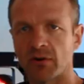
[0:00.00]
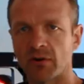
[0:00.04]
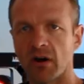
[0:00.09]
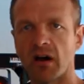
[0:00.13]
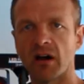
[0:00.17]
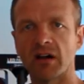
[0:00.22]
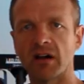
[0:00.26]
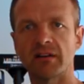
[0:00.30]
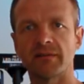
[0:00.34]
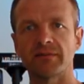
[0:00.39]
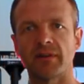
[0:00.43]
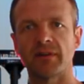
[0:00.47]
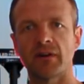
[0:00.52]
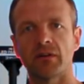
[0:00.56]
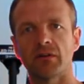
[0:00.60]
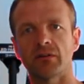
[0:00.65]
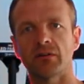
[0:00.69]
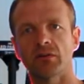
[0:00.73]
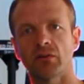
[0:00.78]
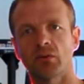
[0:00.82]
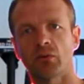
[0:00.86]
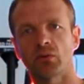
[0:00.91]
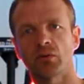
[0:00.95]
your
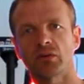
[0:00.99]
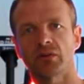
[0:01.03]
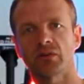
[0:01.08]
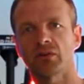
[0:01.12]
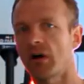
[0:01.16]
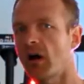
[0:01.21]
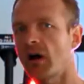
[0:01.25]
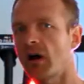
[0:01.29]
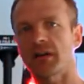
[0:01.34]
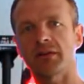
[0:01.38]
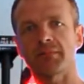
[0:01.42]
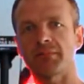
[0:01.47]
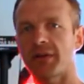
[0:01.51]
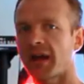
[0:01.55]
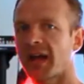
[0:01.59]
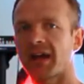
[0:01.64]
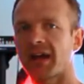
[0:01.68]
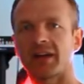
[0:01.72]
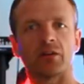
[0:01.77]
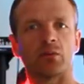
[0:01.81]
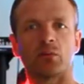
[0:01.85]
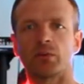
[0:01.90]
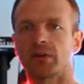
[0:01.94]
iPhone or your
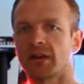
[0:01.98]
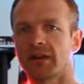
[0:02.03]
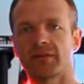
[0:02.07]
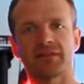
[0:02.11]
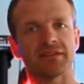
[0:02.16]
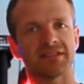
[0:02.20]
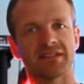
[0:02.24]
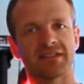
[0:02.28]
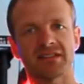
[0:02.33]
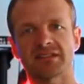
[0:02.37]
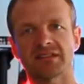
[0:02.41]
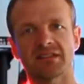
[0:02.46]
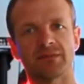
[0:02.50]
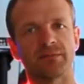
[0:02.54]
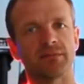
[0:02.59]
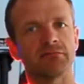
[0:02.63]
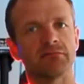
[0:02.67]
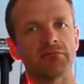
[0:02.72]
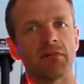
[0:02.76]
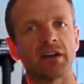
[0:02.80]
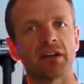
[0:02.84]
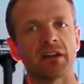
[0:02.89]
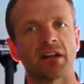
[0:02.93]
iPad or whatever system
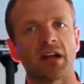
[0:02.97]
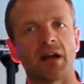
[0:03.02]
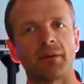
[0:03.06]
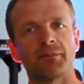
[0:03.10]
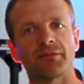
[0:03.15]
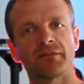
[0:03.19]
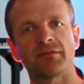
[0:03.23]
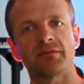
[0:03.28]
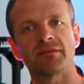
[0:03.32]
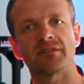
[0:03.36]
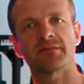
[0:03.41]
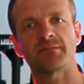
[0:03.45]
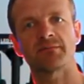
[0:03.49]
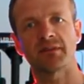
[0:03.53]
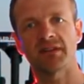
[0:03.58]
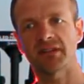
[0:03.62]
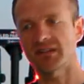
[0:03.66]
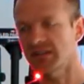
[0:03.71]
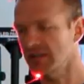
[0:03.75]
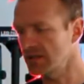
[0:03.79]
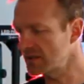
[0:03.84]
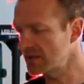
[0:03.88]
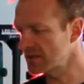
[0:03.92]
you're running up to the
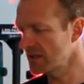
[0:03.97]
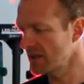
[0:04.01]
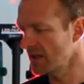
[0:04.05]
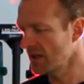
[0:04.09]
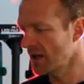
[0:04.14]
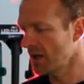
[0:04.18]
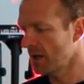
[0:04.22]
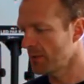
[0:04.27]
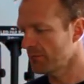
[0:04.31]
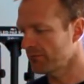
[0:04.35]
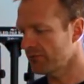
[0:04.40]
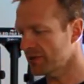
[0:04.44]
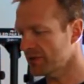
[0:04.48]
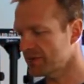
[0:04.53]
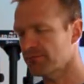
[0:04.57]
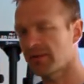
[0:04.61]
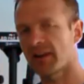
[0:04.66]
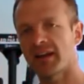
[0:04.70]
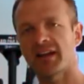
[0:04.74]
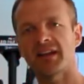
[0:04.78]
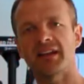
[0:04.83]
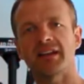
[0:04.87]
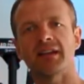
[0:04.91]
speakers, press
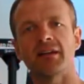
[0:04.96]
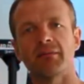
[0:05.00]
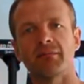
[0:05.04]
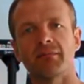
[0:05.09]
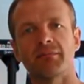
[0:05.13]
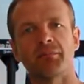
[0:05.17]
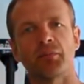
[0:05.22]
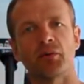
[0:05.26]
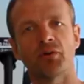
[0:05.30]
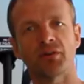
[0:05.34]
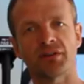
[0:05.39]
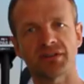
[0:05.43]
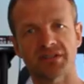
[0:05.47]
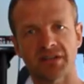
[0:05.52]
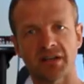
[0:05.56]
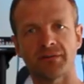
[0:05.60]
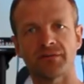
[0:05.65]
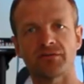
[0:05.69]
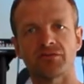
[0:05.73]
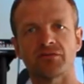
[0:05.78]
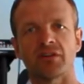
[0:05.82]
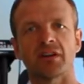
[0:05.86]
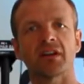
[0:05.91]
play, pour
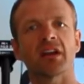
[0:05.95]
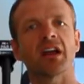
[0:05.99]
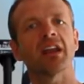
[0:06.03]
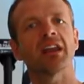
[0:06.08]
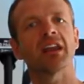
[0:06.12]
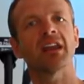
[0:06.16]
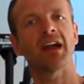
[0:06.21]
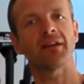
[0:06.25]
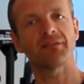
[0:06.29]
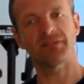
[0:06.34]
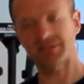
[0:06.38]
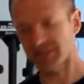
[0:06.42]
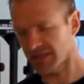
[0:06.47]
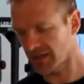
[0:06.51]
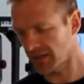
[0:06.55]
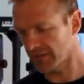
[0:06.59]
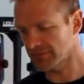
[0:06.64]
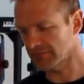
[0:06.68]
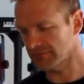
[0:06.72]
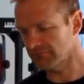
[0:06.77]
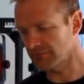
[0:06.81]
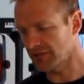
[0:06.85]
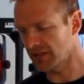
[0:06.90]
yourself a drink and have
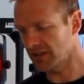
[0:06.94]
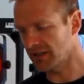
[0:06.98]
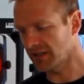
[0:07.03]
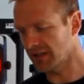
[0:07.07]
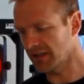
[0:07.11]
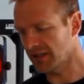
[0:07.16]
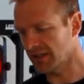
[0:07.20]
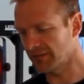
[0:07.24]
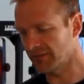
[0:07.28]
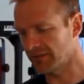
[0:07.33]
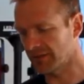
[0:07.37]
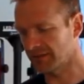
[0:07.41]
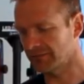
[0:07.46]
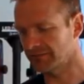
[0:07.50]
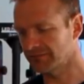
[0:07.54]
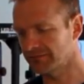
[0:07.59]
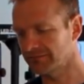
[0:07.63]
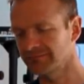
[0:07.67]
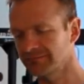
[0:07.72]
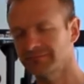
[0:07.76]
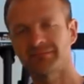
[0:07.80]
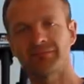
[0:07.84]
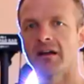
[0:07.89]
yourself a really good evening.
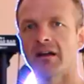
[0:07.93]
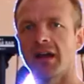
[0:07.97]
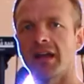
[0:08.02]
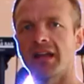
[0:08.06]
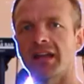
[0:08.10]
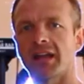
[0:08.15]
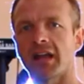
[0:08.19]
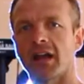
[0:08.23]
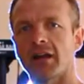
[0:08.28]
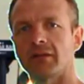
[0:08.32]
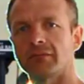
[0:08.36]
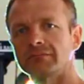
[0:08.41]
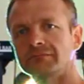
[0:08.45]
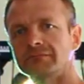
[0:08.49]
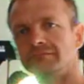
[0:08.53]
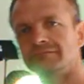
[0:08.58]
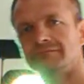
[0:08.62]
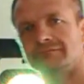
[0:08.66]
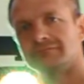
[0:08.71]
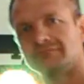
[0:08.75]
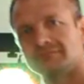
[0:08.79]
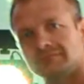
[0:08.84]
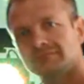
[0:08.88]
There
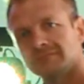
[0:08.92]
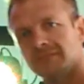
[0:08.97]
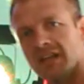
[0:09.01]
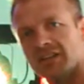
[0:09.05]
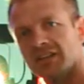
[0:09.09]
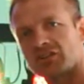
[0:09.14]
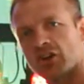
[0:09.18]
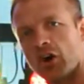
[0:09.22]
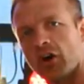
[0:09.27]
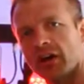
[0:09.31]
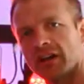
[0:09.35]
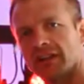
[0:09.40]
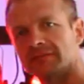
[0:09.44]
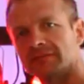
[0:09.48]
you go.